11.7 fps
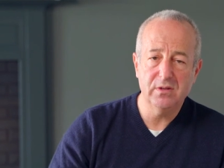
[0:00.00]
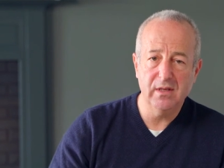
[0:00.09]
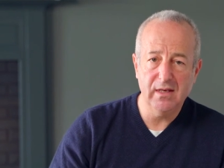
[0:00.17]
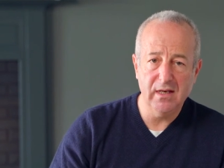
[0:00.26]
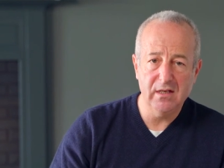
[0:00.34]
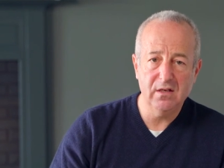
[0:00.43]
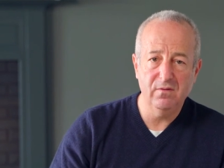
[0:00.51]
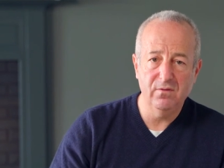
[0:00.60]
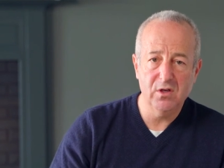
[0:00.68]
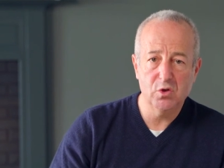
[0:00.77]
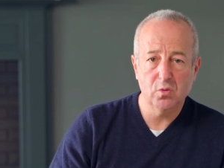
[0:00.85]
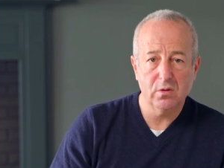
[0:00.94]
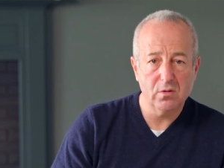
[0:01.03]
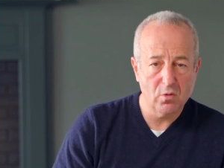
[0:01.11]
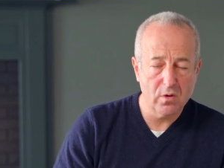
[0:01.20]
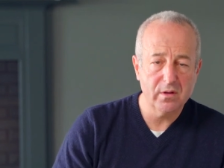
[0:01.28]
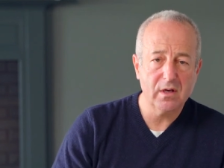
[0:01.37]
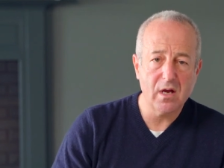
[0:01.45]
the individual
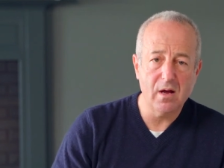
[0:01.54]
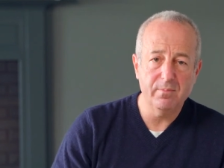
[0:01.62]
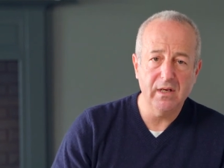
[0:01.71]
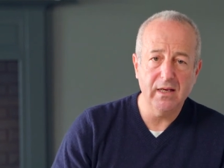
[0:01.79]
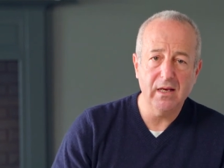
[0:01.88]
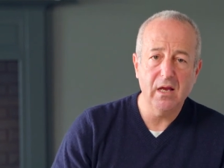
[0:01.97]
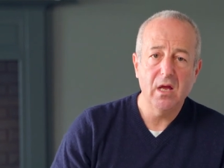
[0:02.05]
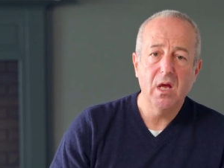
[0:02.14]
or the company